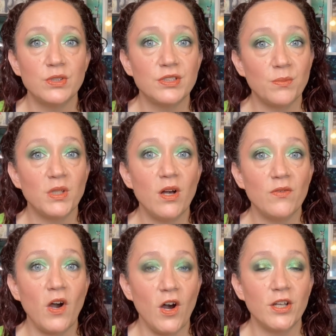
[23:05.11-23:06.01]
some love
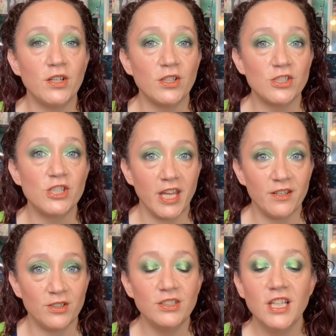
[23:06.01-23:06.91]
on her
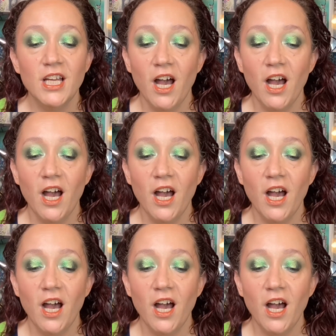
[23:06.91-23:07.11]
channel.